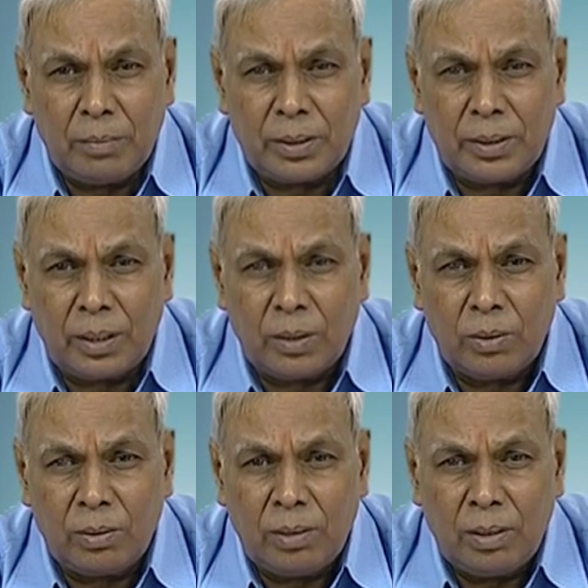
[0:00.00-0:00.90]
but
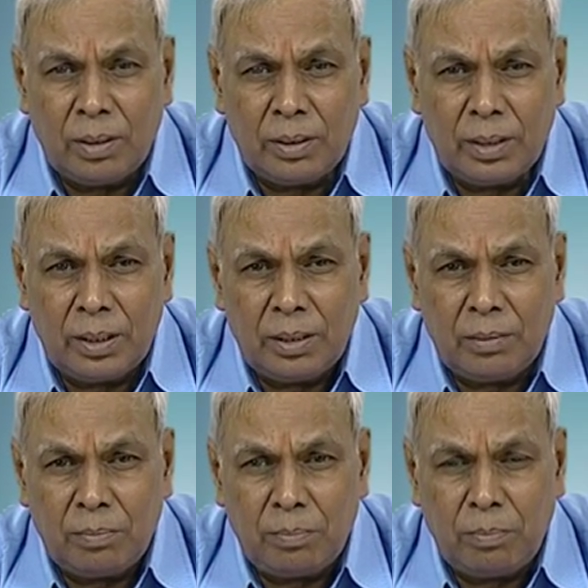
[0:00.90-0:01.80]
now
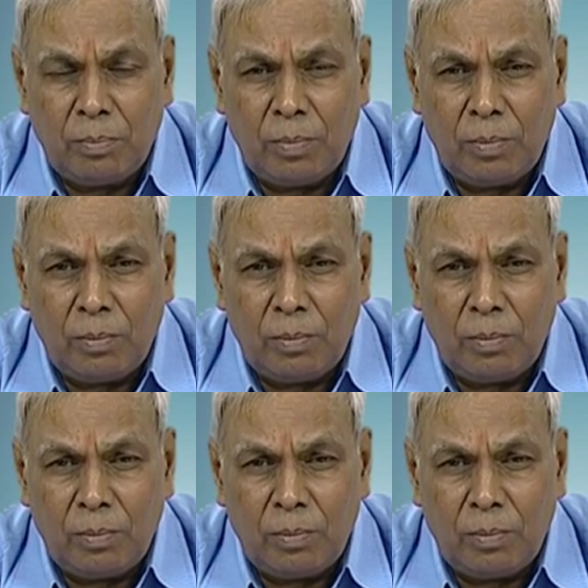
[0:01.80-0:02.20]
the um,